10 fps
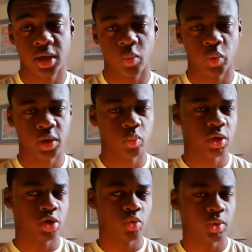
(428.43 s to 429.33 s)
And when
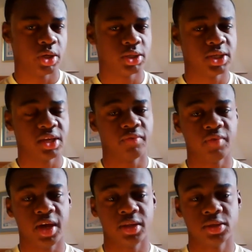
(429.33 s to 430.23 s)
do you want it to take effect?